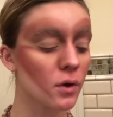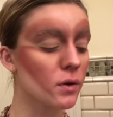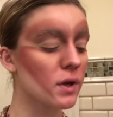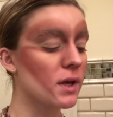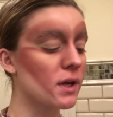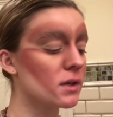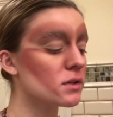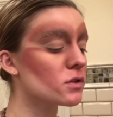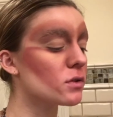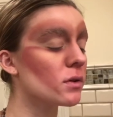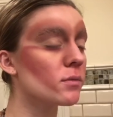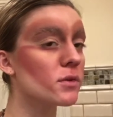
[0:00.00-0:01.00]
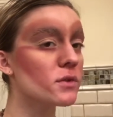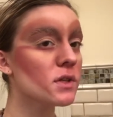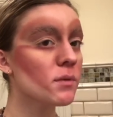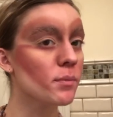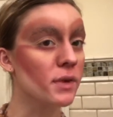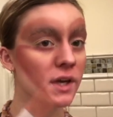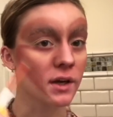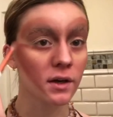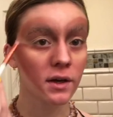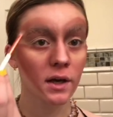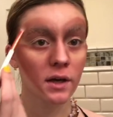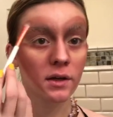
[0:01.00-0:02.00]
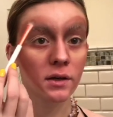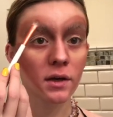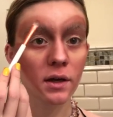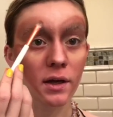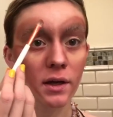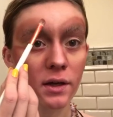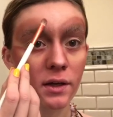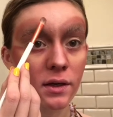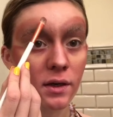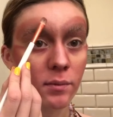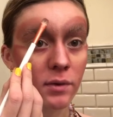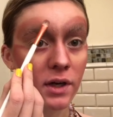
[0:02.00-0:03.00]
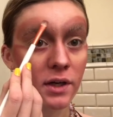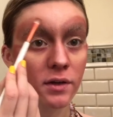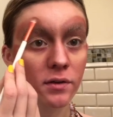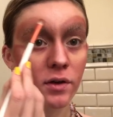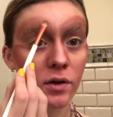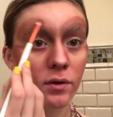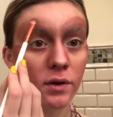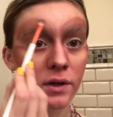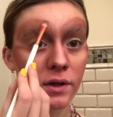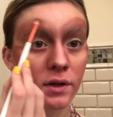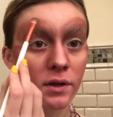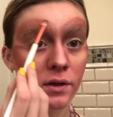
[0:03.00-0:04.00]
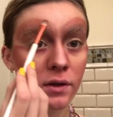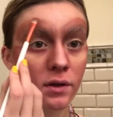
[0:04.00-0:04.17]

Okay, so I'm using Bing again, and I'm kind of going